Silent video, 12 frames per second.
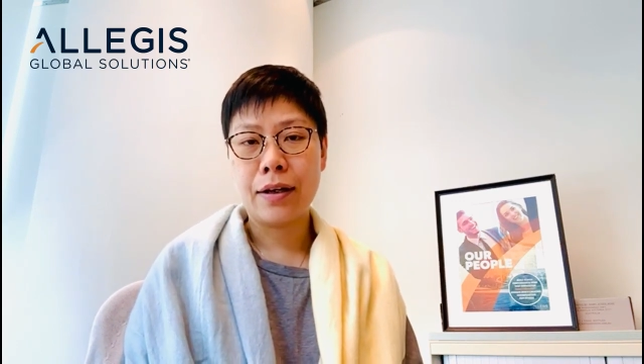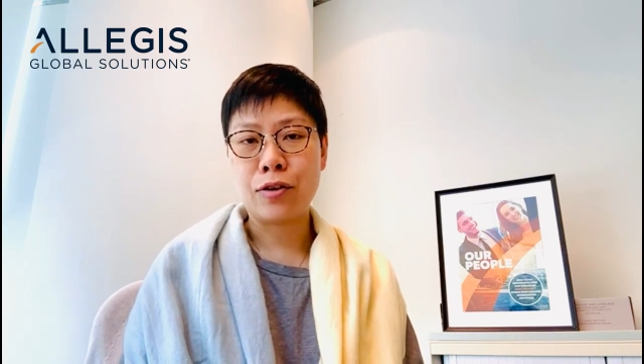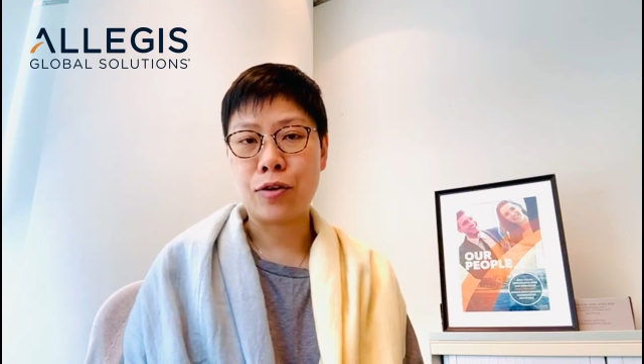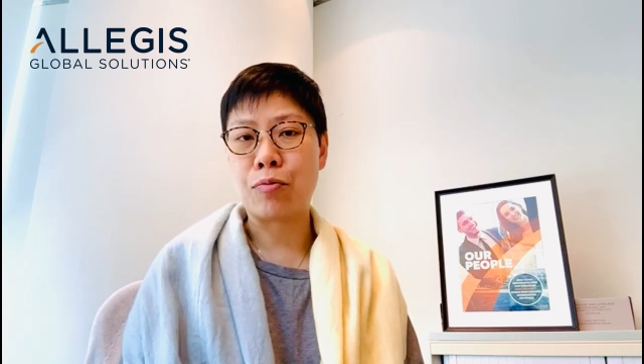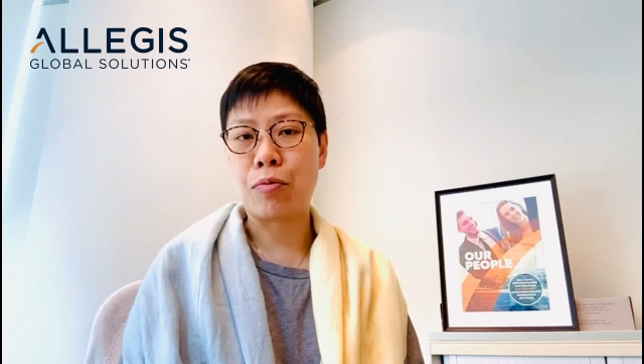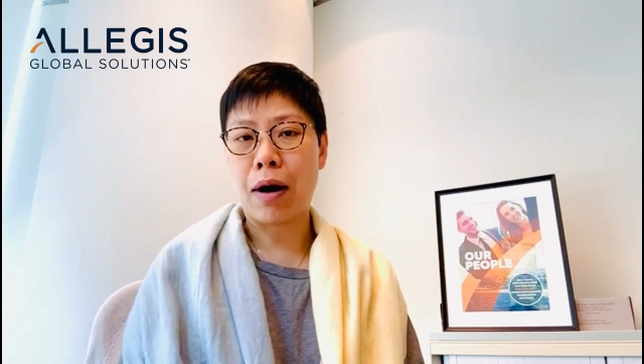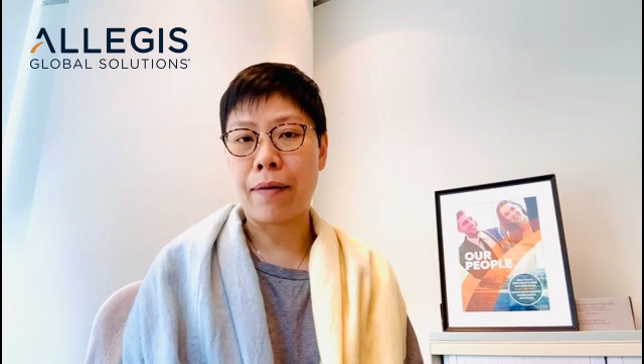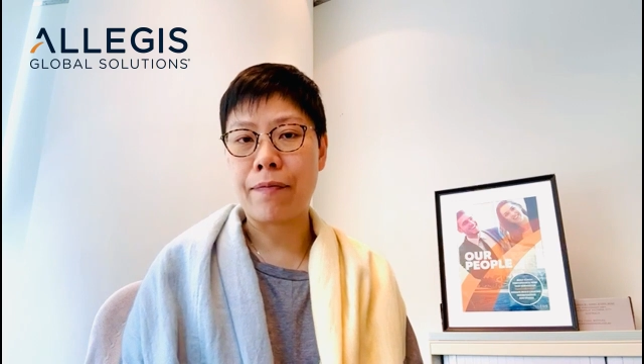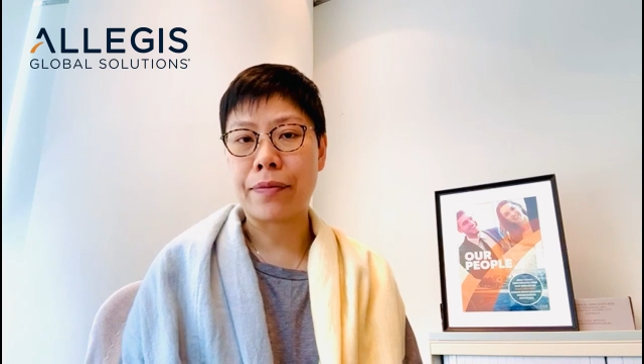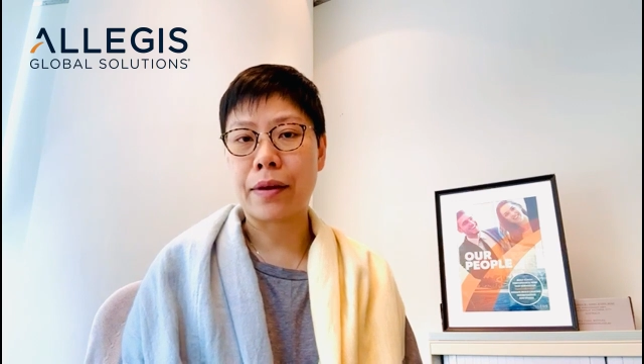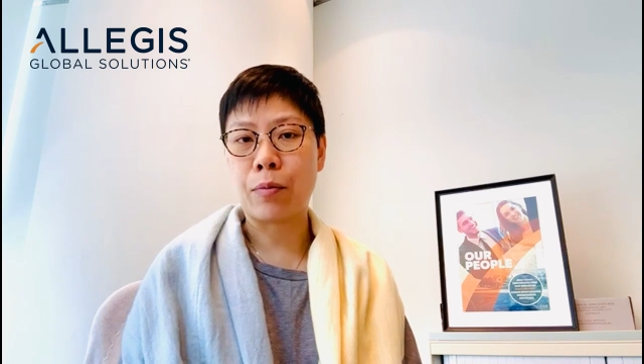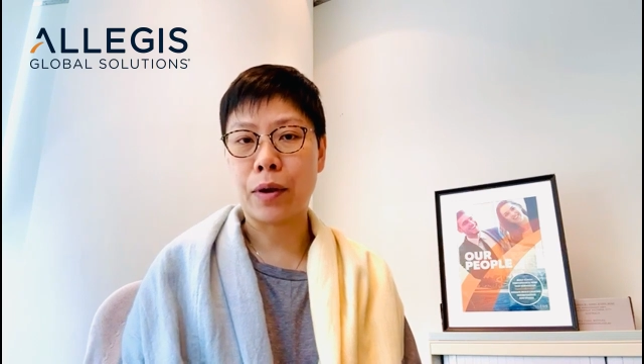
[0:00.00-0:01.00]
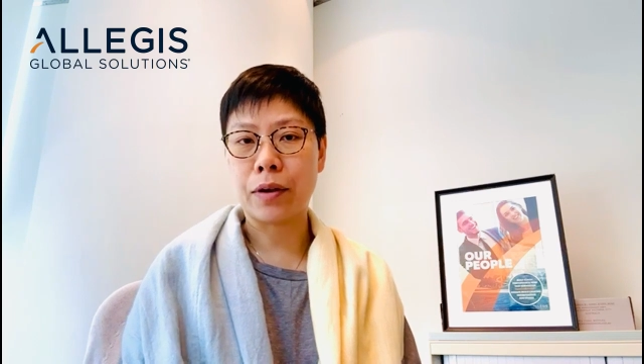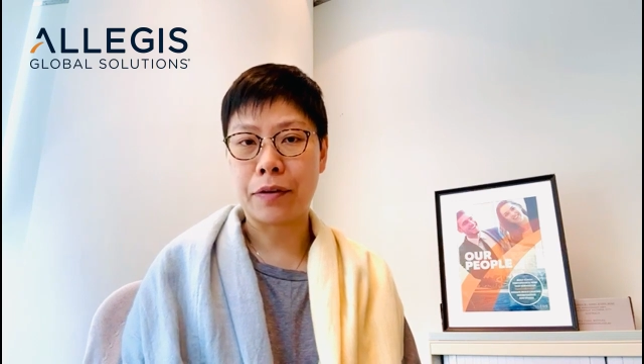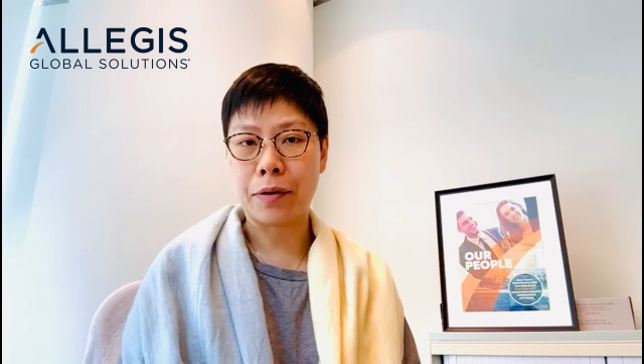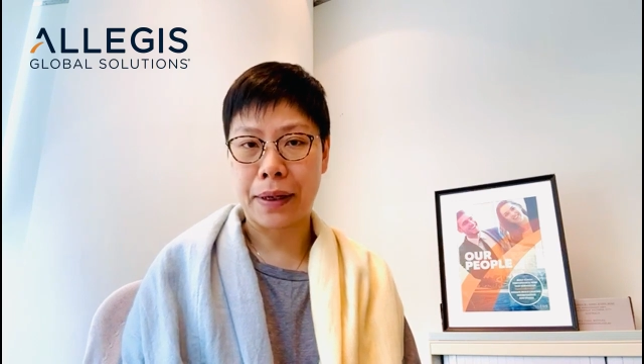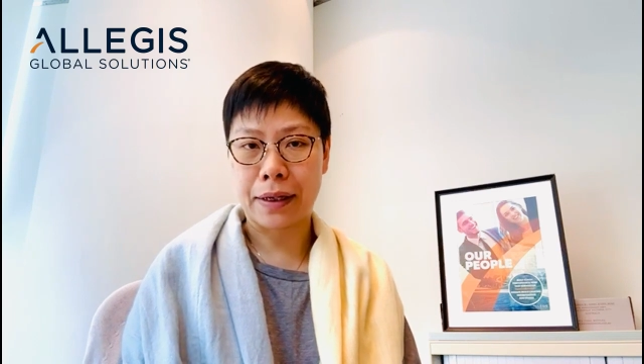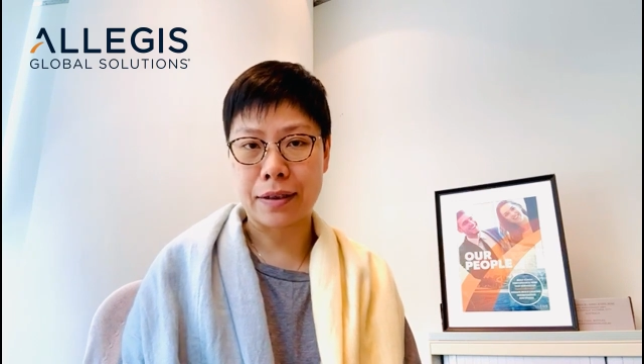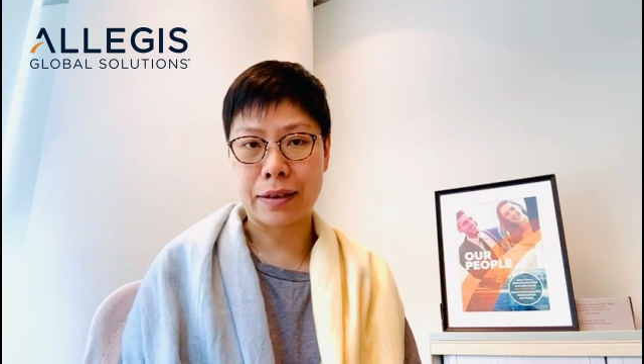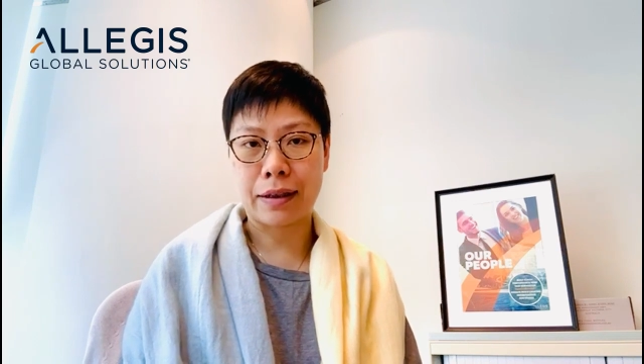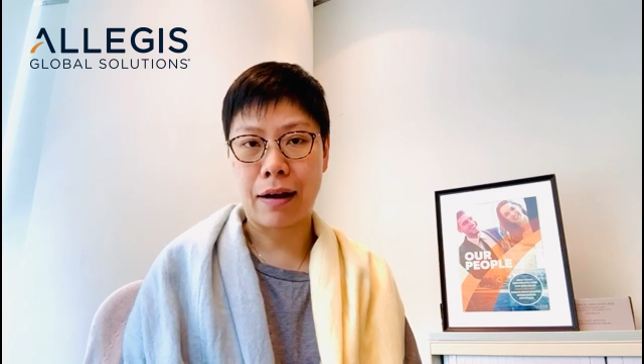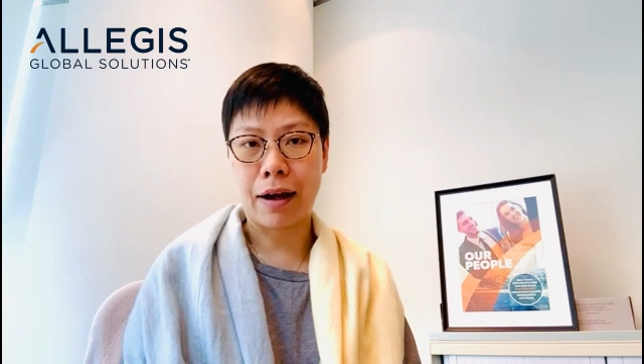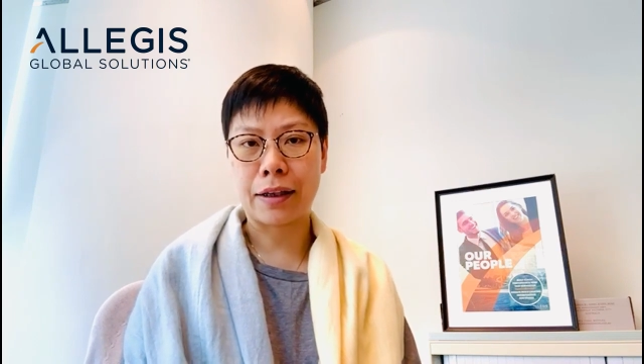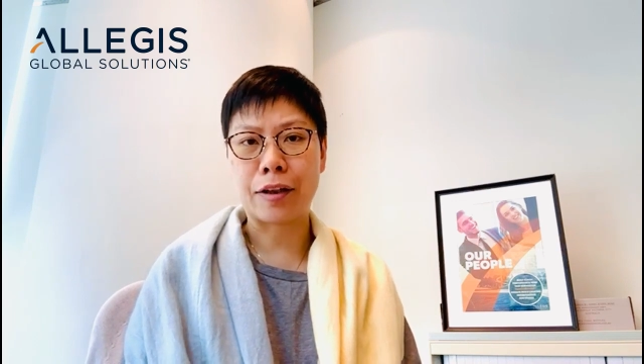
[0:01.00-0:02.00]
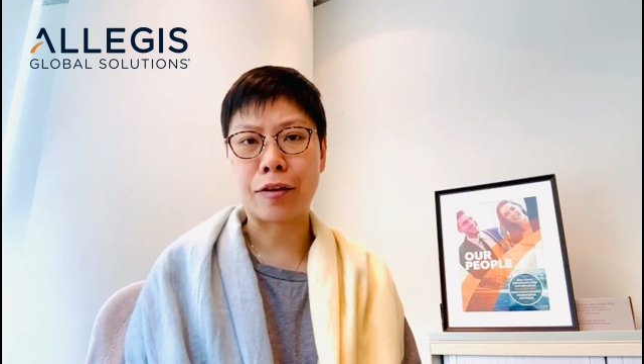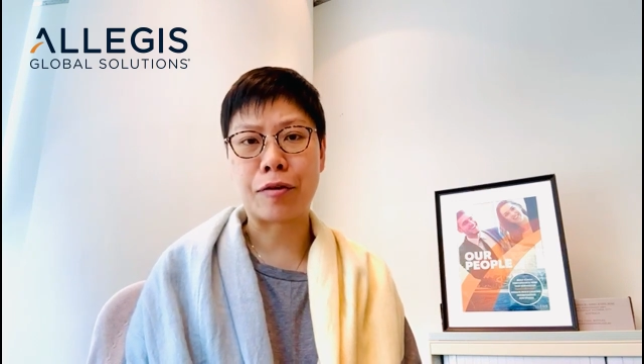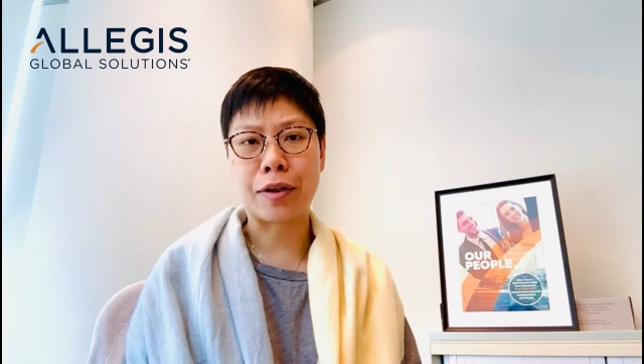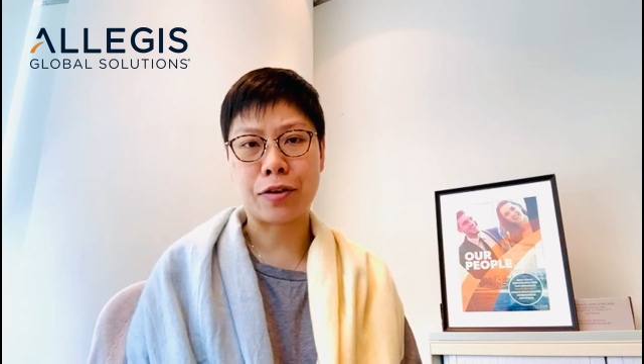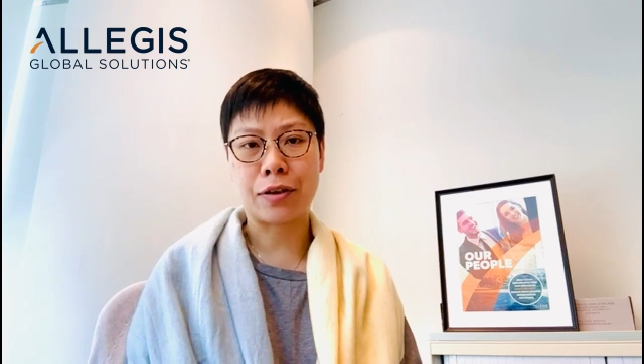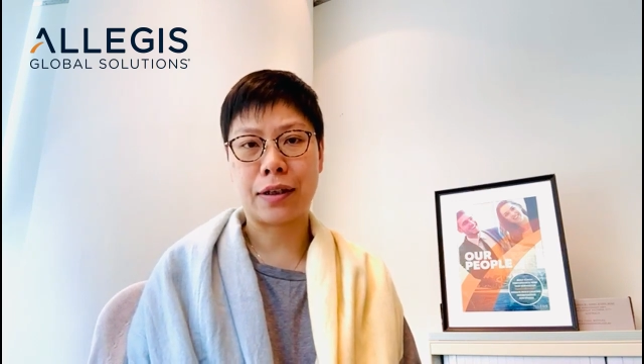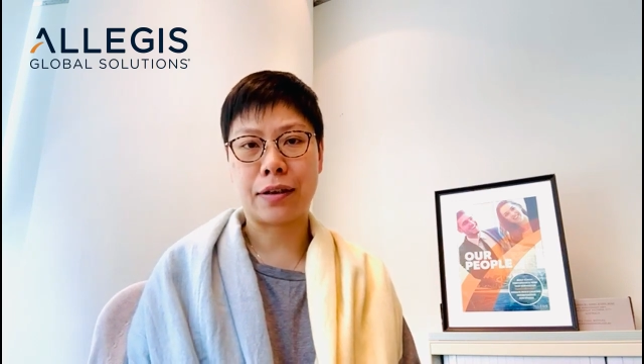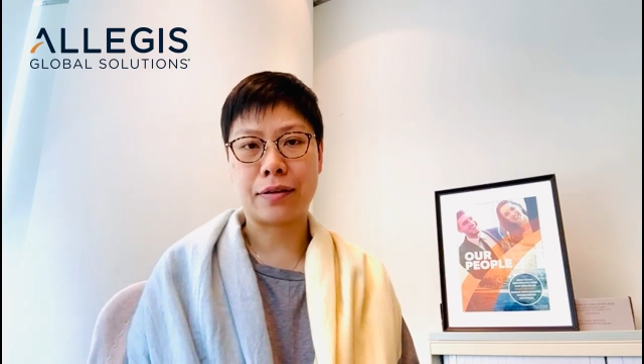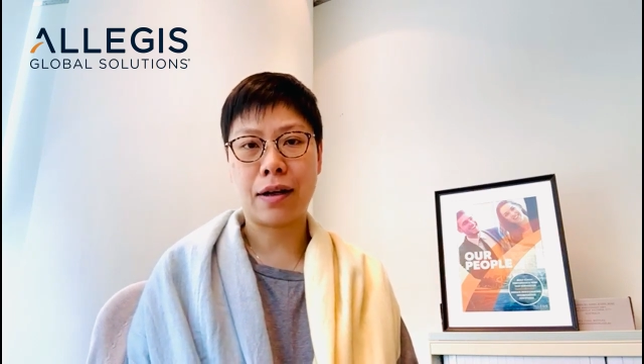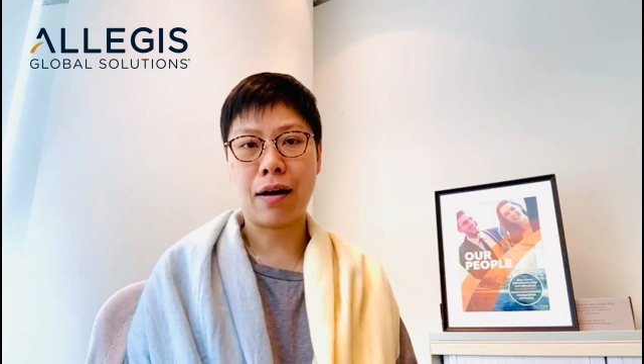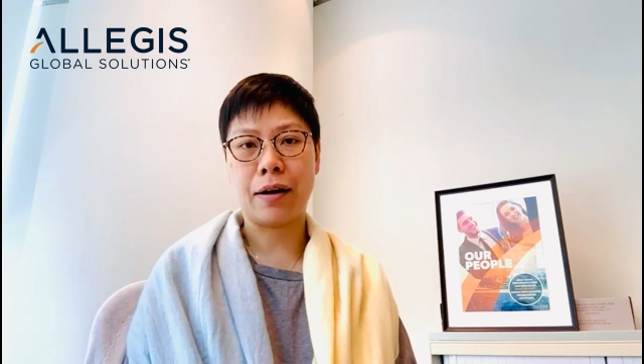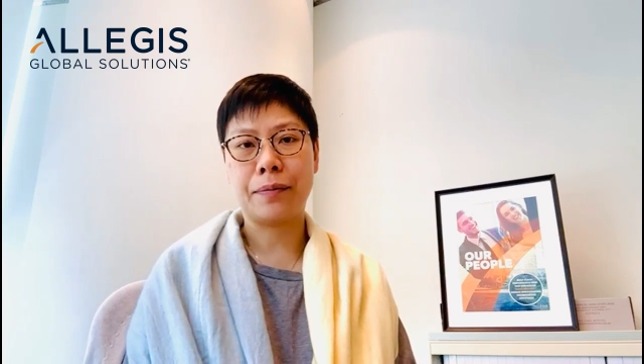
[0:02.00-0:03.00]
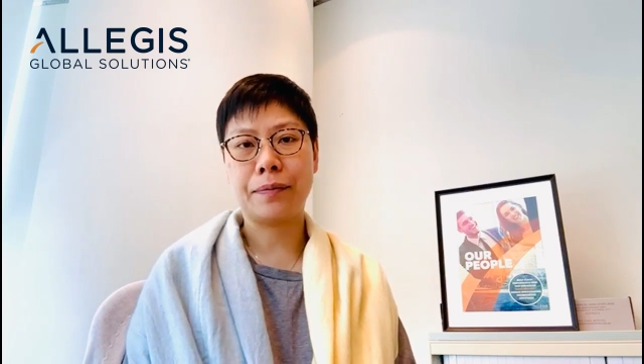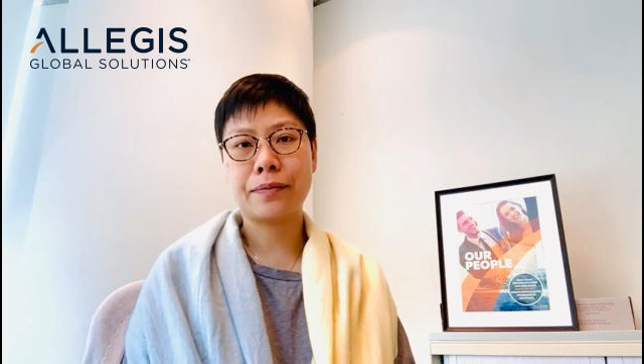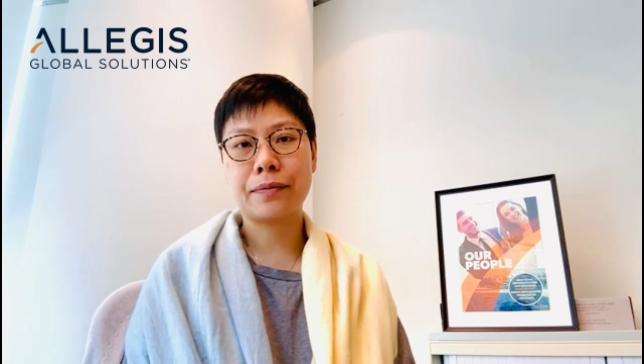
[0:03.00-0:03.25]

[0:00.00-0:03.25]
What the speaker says: to run one of the biggest clients in the region at the time.